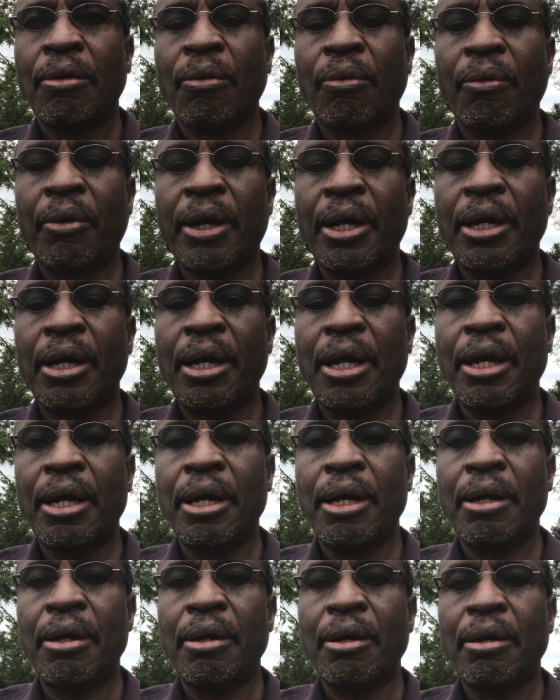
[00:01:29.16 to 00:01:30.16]

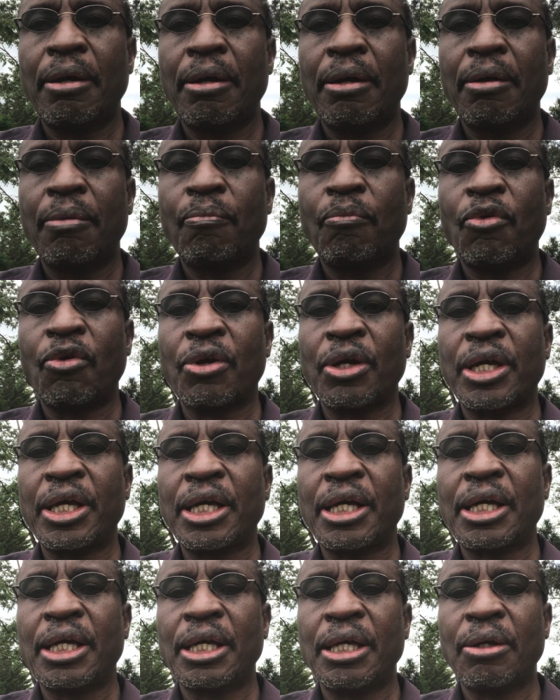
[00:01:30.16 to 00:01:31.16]
when
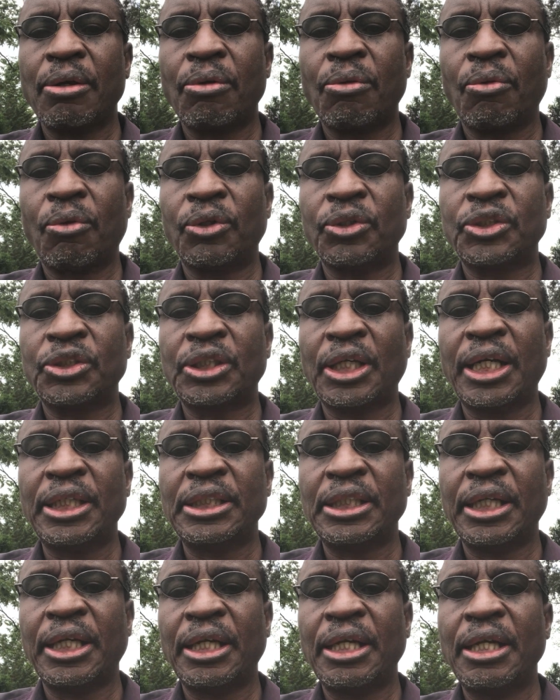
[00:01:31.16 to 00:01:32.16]
Mungiki was
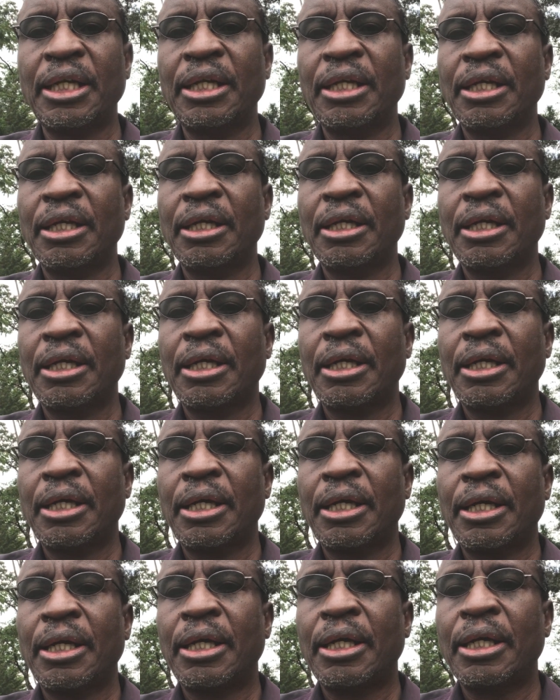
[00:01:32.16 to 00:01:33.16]
started,
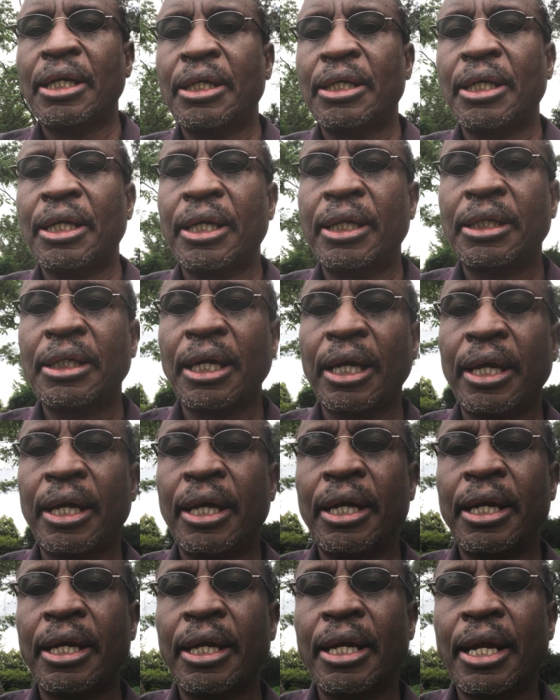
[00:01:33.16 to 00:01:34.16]
it later
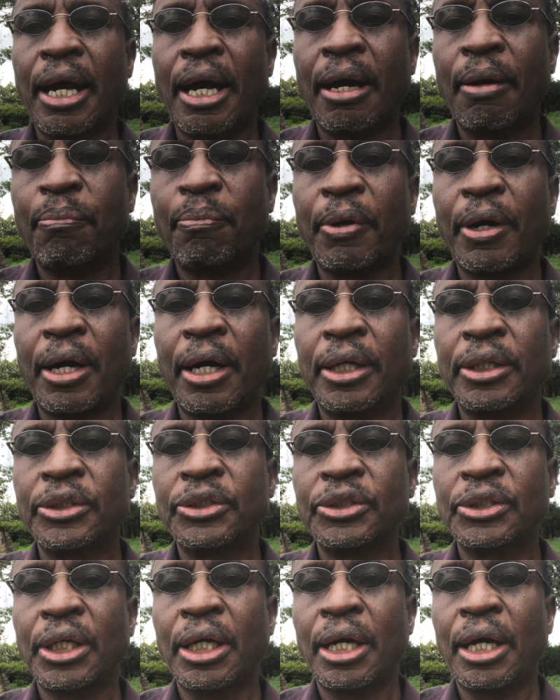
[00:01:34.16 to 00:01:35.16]
ended up
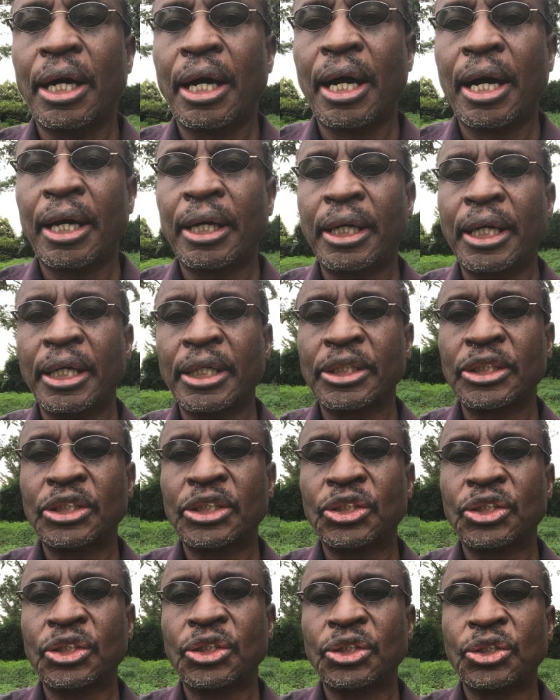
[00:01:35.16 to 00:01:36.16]
as an
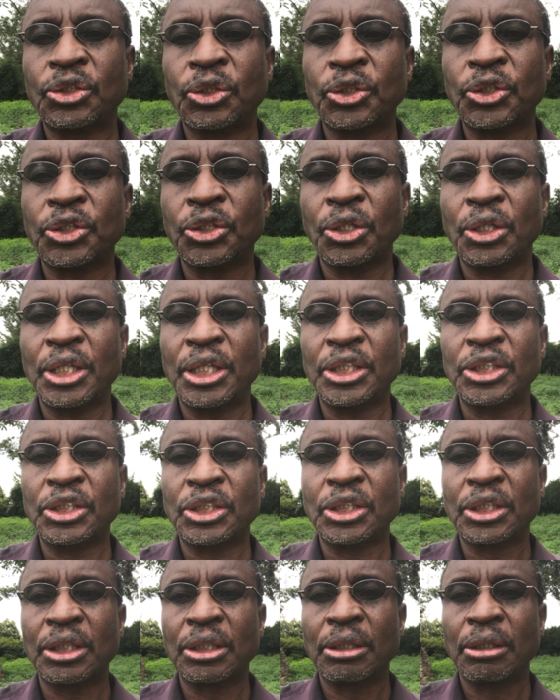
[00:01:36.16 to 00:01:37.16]

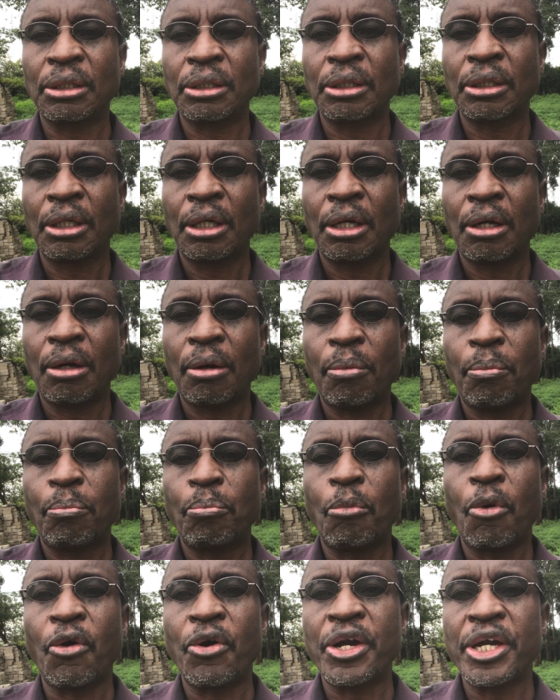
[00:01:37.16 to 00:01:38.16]
extortionist
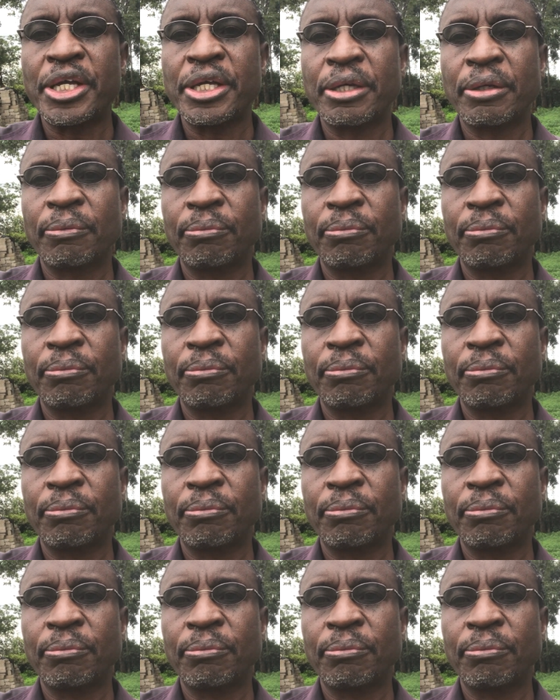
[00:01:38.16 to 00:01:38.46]
body.